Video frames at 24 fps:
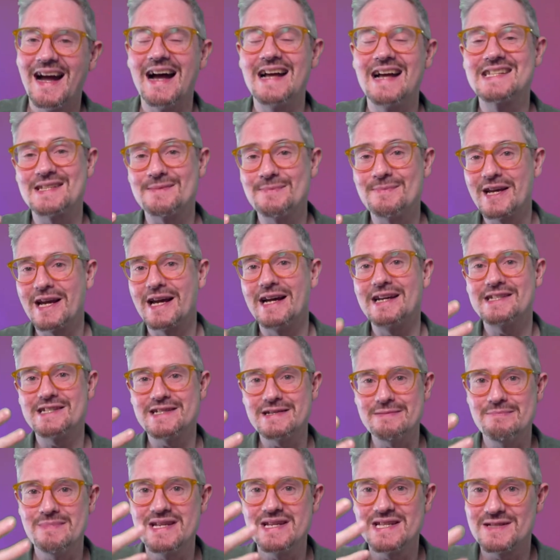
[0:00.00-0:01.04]
and something I
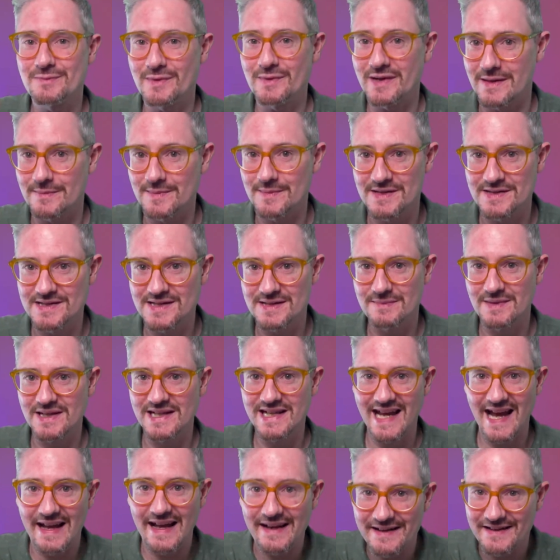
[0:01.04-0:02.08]
actually miss when I'm using my
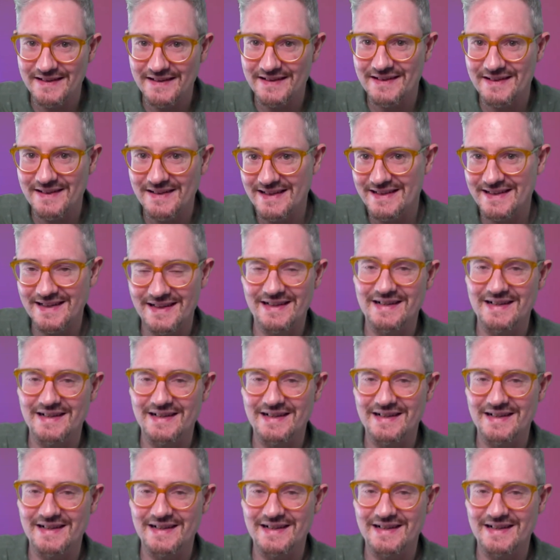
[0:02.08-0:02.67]
Canon like